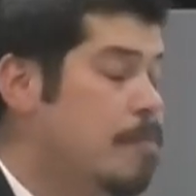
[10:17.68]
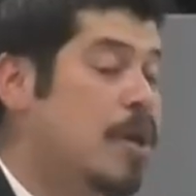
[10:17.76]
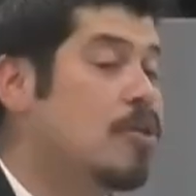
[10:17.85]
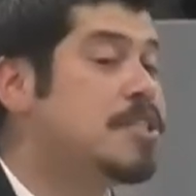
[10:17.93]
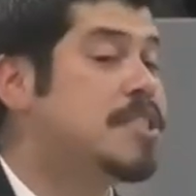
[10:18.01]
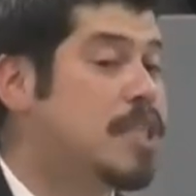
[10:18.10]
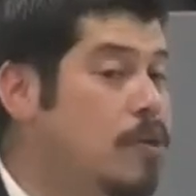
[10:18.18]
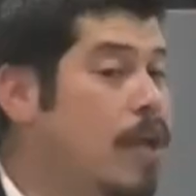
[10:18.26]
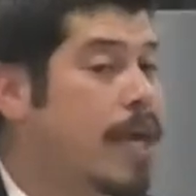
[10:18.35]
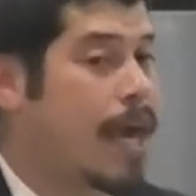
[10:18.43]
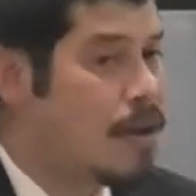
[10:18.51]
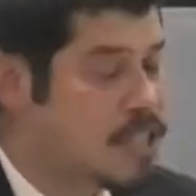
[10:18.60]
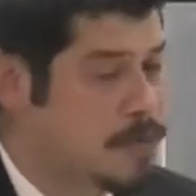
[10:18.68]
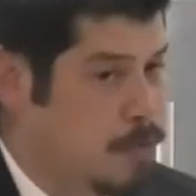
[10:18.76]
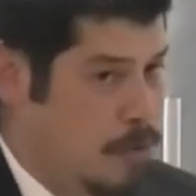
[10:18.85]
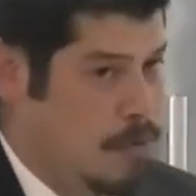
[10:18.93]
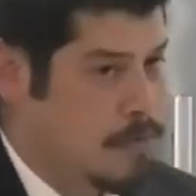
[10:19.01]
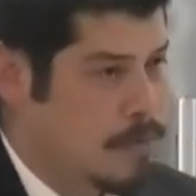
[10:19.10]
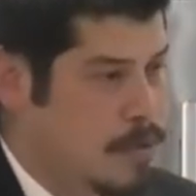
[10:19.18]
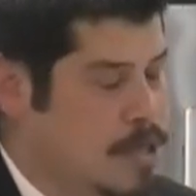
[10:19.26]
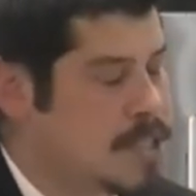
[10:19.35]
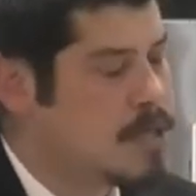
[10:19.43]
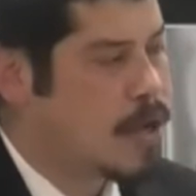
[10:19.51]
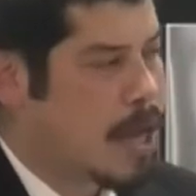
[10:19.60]
But you're still accountable. You're
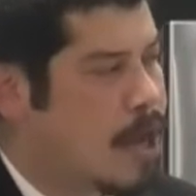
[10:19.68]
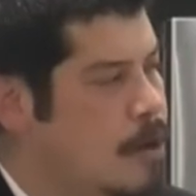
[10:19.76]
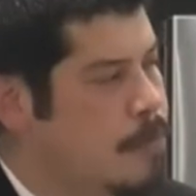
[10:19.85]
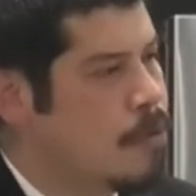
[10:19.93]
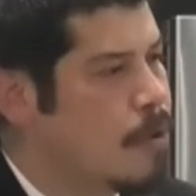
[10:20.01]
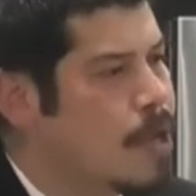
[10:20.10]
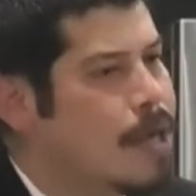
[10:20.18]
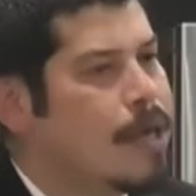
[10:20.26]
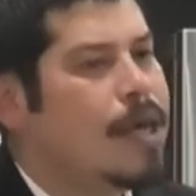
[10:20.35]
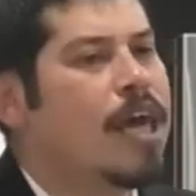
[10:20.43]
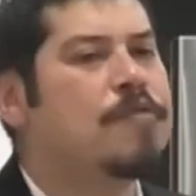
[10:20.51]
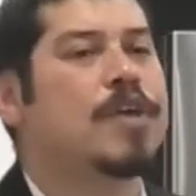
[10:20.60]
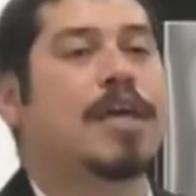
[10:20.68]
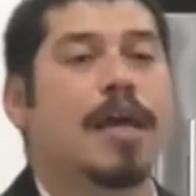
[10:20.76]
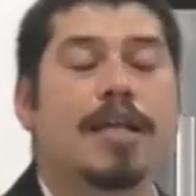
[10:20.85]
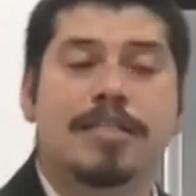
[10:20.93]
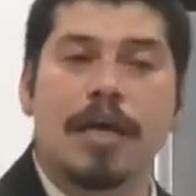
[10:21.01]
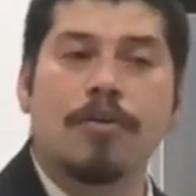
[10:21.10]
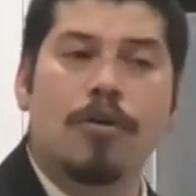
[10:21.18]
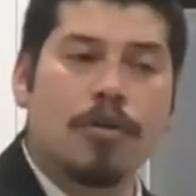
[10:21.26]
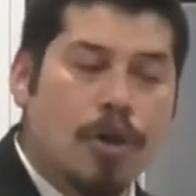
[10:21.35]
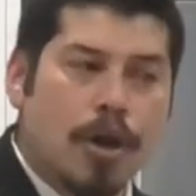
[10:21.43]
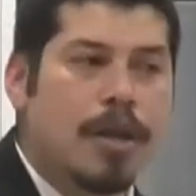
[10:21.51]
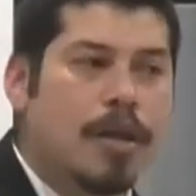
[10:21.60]
still accountable. If the kids are not
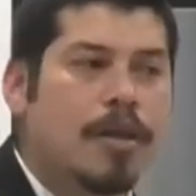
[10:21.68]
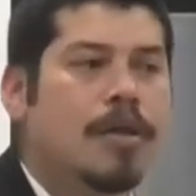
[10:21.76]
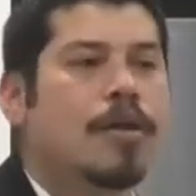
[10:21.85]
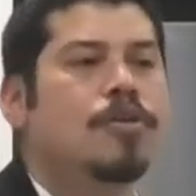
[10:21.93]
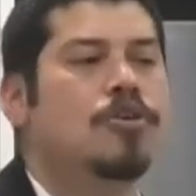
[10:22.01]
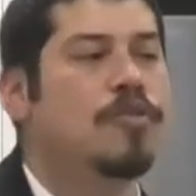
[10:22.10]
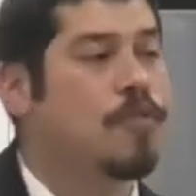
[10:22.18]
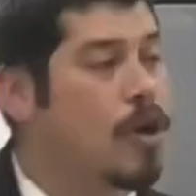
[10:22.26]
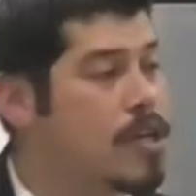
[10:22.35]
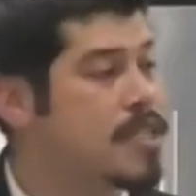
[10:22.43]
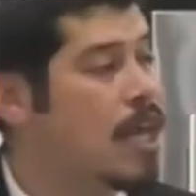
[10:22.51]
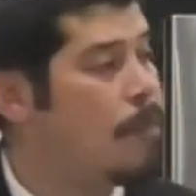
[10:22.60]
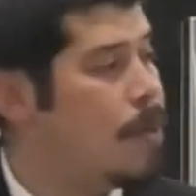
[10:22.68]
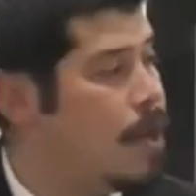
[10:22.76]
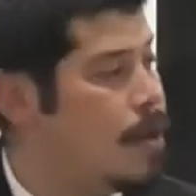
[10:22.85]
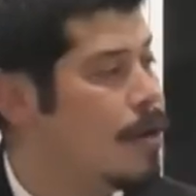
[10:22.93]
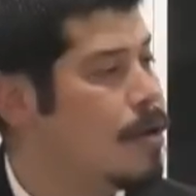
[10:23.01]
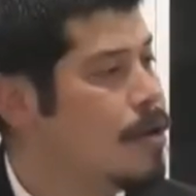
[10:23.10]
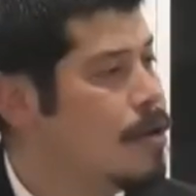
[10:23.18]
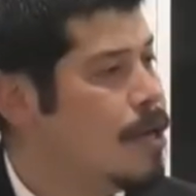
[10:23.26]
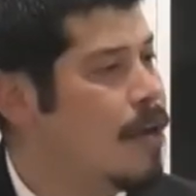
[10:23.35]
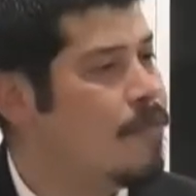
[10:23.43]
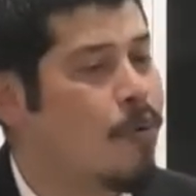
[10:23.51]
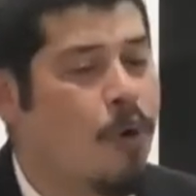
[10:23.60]
learning, you've got to step in.
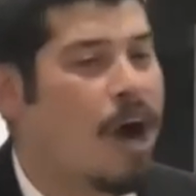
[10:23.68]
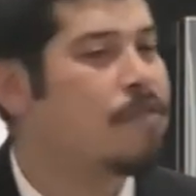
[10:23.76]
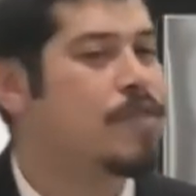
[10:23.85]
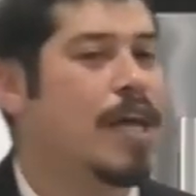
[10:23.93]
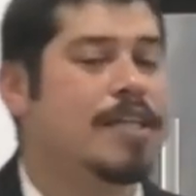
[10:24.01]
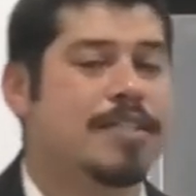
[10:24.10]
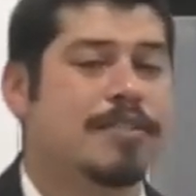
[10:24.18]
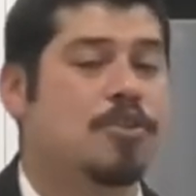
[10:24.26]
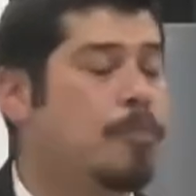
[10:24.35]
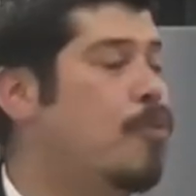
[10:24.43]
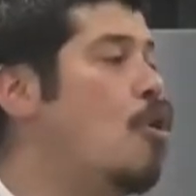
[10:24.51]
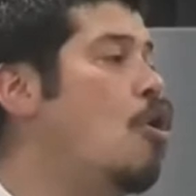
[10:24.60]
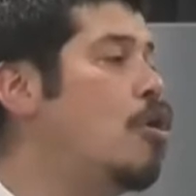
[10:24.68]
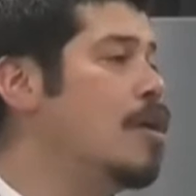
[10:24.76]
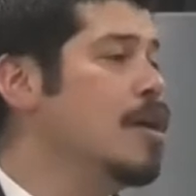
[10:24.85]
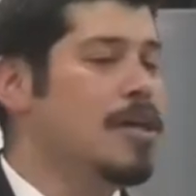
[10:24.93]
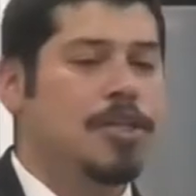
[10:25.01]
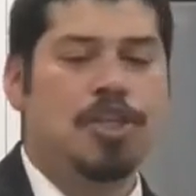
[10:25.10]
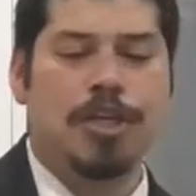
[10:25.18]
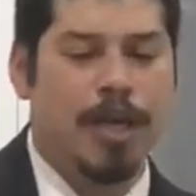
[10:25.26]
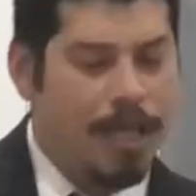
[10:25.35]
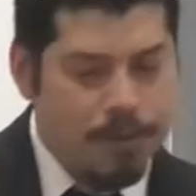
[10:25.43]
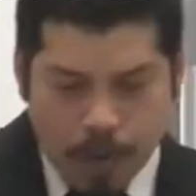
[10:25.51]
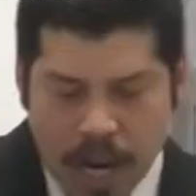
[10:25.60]
If your wife needs support, she
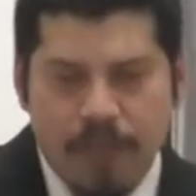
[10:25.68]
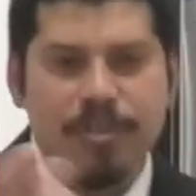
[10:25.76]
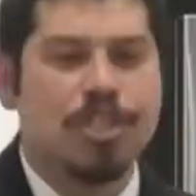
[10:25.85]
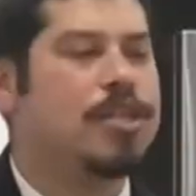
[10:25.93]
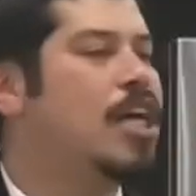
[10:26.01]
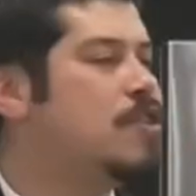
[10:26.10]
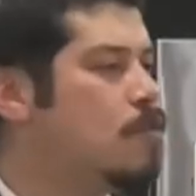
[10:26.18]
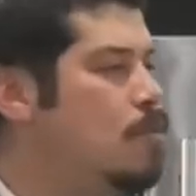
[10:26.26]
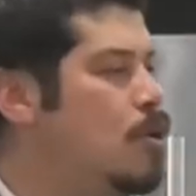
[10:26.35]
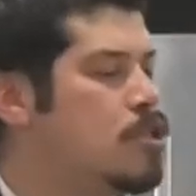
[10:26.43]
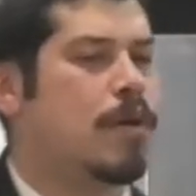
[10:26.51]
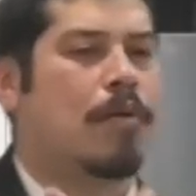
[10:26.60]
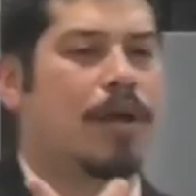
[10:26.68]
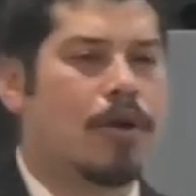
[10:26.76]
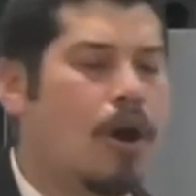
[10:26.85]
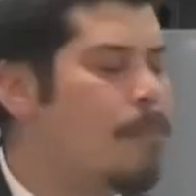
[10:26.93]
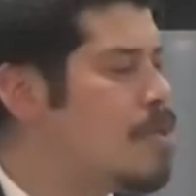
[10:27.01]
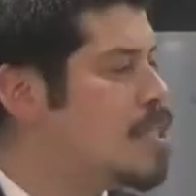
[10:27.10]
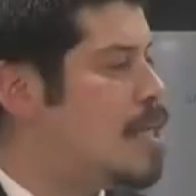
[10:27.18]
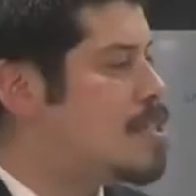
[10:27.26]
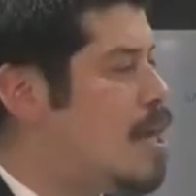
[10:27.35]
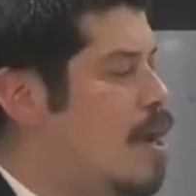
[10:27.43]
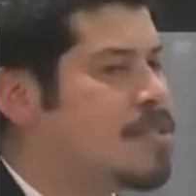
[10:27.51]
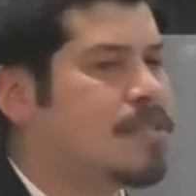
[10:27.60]
needs whatever she needs from you to be able to accomplish that
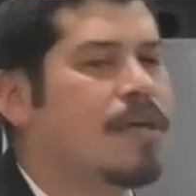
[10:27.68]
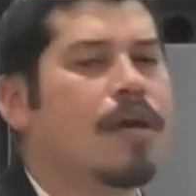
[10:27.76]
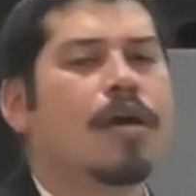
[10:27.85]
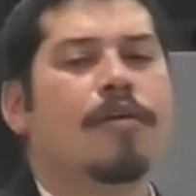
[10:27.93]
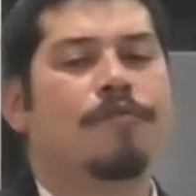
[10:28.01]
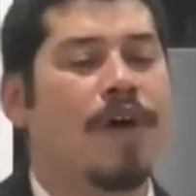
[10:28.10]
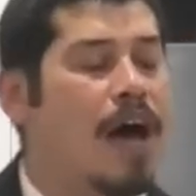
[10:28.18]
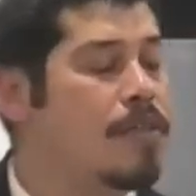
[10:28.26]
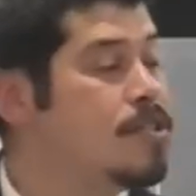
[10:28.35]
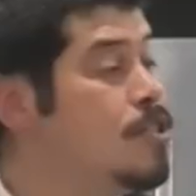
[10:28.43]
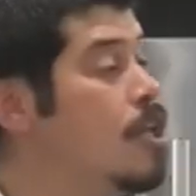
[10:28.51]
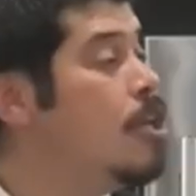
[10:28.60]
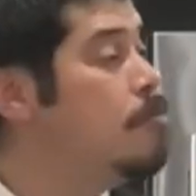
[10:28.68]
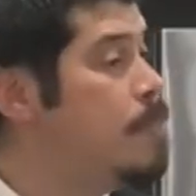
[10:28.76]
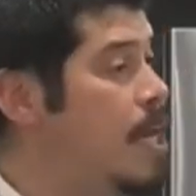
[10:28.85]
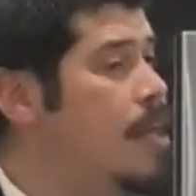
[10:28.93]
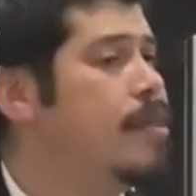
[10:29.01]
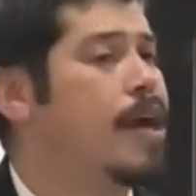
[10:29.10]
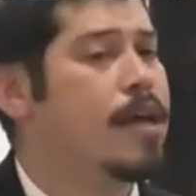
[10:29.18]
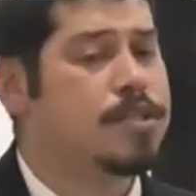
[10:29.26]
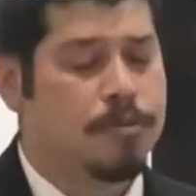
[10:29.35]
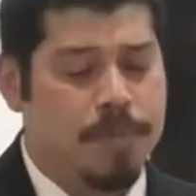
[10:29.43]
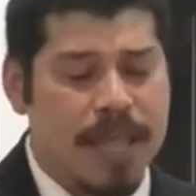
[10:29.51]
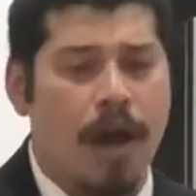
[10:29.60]
task, Fathers, you need to be there
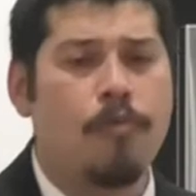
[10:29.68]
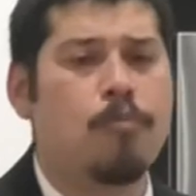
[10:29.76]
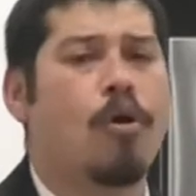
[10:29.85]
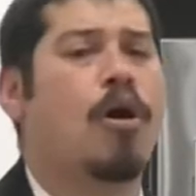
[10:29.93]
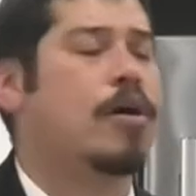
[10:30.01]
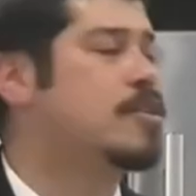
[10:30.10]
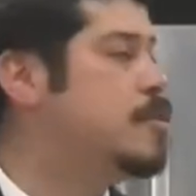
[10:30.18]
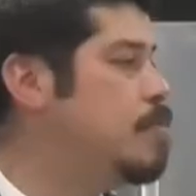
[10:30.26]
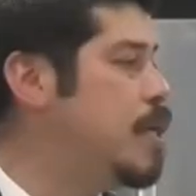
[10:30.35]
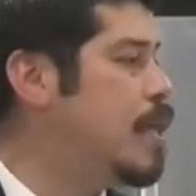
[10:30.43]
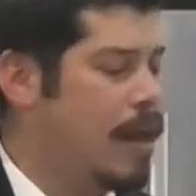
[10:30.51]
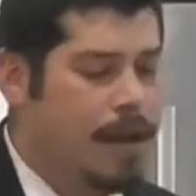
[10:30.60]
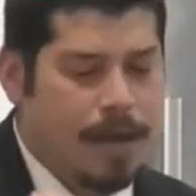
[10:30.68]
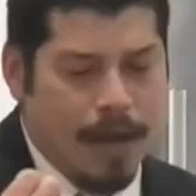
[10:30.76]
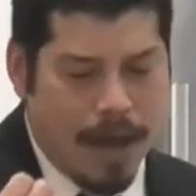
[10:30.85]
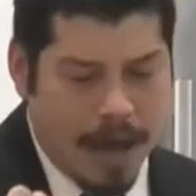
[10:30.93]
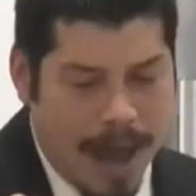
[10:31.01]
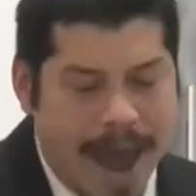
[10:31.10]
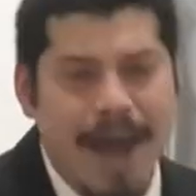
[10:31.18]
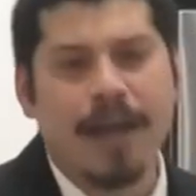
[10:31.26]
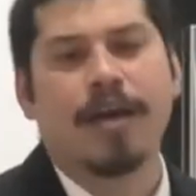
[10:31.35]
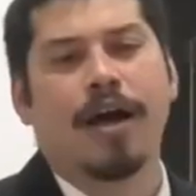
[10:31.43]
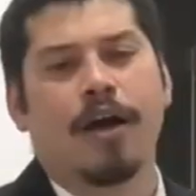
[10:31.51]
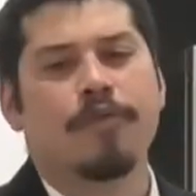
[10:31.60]
to be that rock, to be that uh,
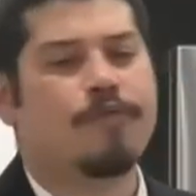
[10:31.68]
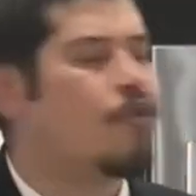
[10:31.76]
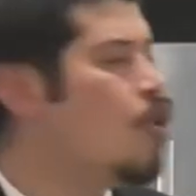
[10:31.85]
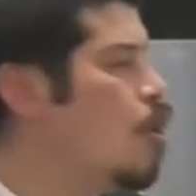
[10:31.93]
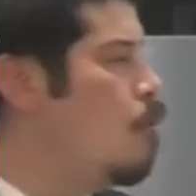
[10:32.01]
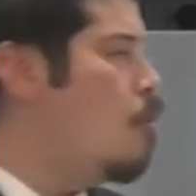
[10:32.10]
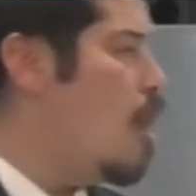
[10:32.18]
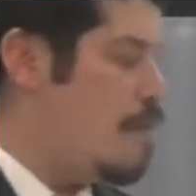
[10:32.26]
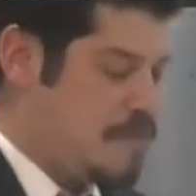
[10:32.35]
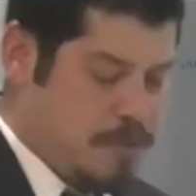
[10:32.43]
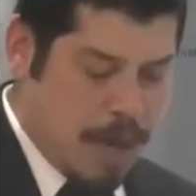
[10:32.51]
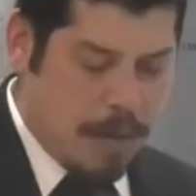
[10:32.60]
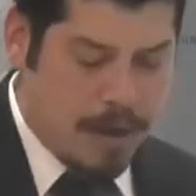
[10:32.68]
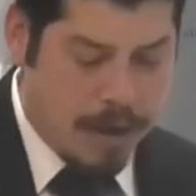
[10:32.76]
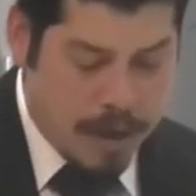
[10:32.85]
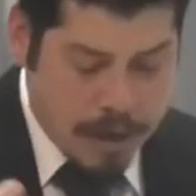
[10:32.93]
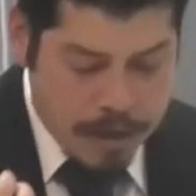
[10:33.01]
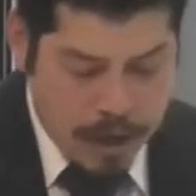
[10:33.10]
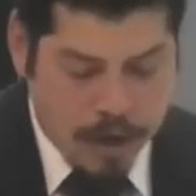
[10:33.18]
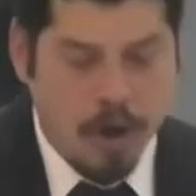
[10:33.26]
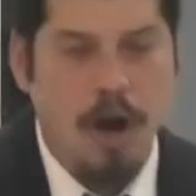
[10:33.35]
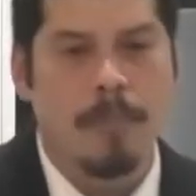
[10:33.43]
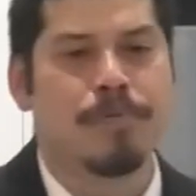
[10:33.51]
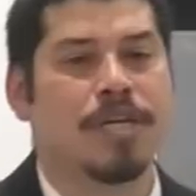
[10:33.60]
anchor for your wife to be able to
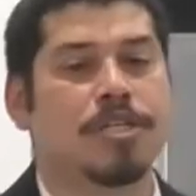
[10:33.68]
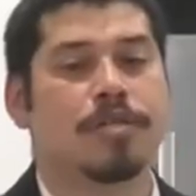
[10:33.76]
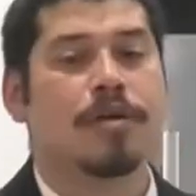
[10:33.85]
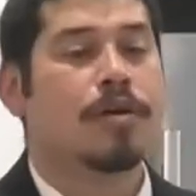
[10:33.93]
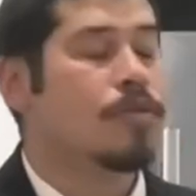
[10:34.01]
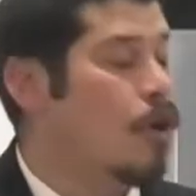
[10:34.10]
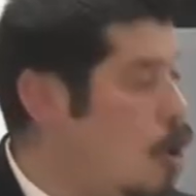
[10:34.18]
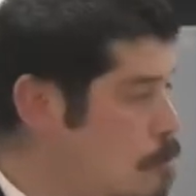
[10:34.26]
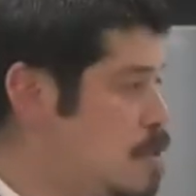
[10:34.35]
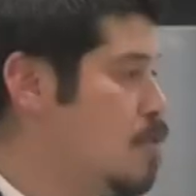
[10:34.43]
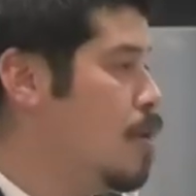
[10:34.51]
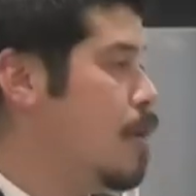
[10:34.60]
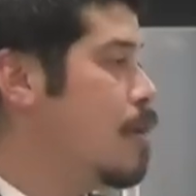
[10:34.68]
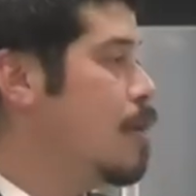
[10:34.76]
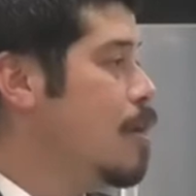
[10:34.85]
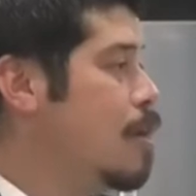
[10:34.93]
accomplish the homeschooling.